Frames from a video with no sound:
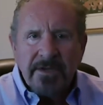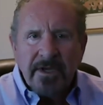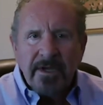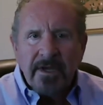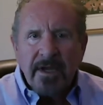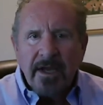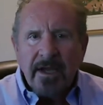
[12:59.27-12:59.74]

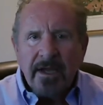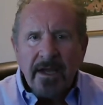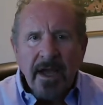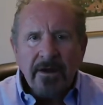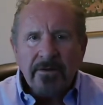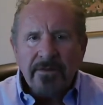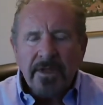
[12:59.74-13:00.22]
I
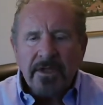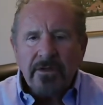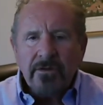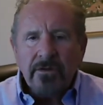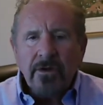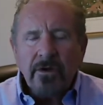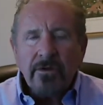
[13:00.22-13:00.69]
don't think you'll
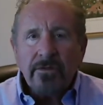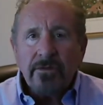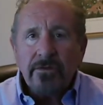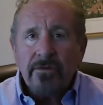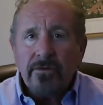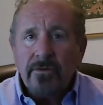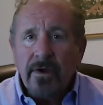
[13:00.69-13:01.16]
go
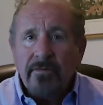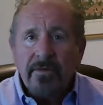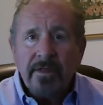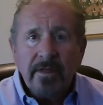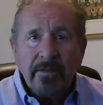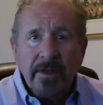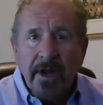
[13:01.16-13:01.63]
through everything
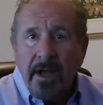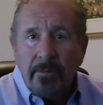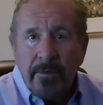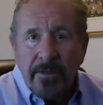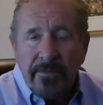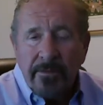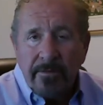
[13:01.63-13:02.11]
that I went
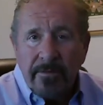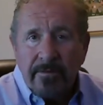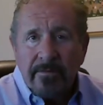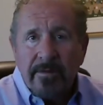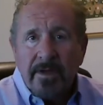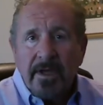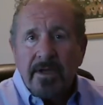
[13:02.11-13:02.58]
through.
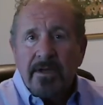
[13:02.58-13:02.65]
Okay,